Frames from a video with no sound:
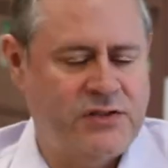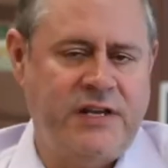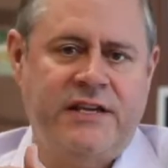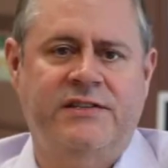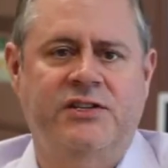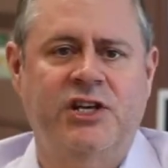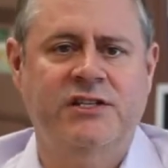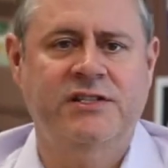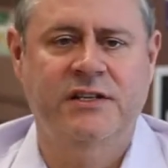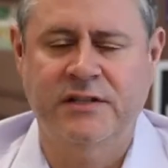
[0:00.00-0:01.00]
Takes
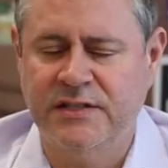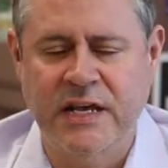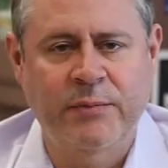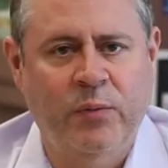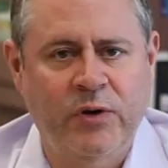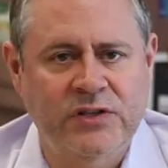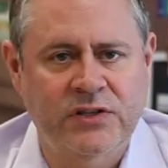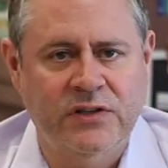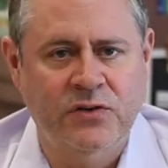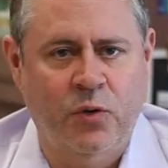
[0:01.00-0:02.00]
the stable boy
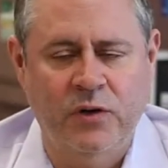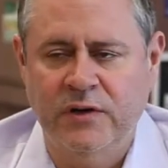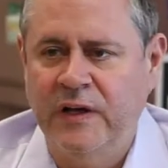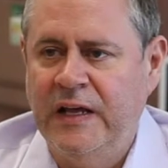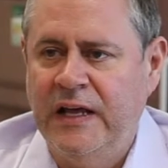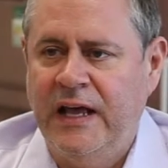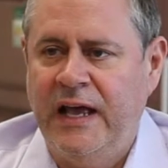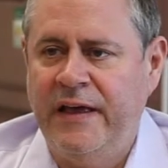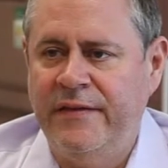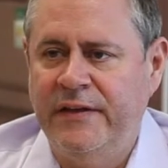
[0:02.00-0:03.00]
to court,
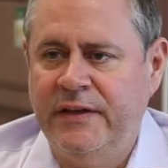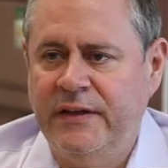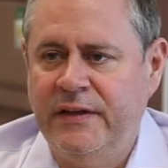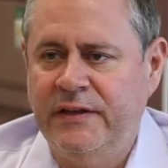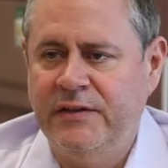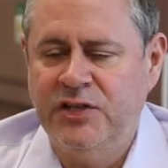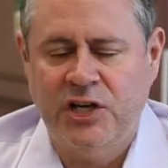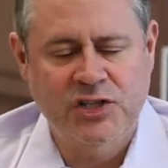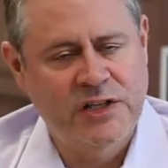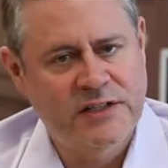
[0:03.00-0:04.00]
and the
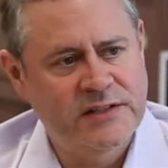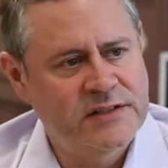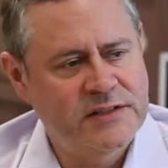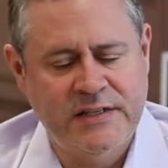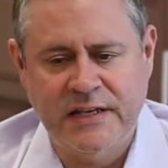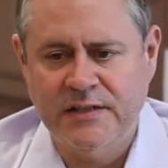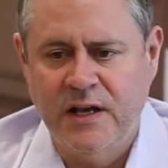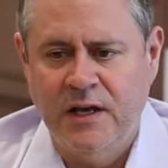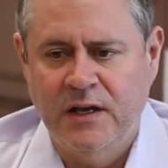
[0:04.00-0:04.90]
judge listens and says,